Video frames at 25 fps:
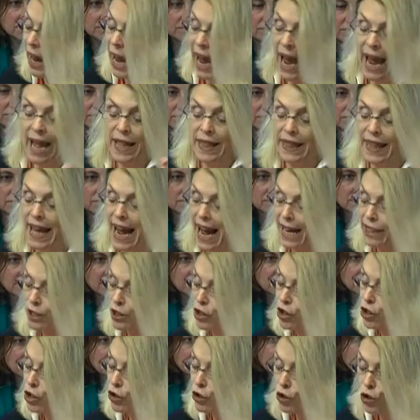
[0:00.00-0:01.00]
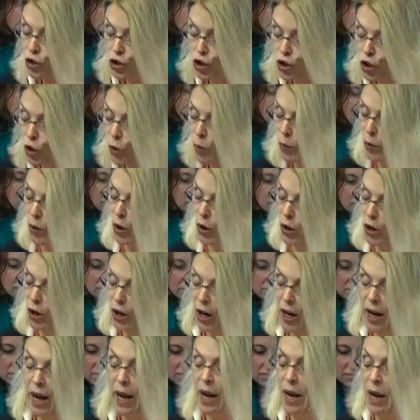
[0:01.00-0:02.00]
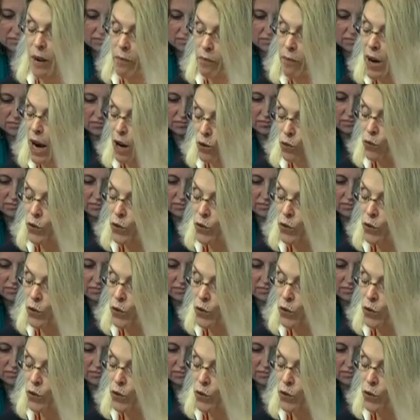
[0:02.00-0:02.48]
And that's super, but